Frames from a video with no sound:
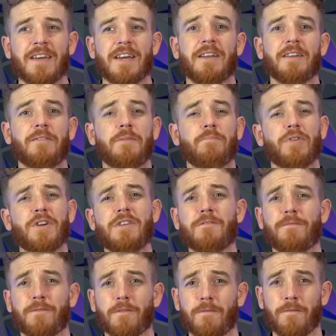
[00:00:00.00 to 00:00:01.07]
and bring you
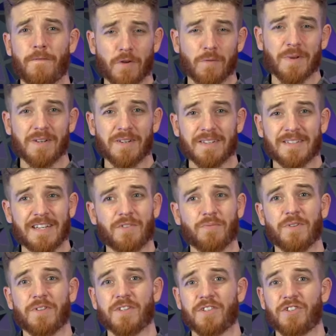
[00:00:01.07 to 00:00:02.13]
fulfillment, because that's
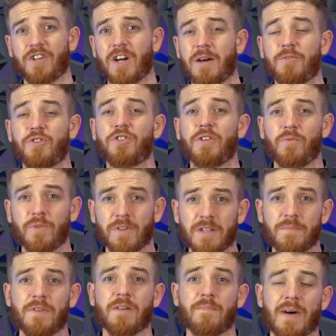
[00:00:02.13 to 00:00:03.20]
what this job should
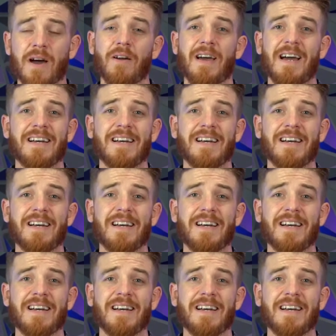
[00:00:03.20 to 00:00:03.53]
really be about.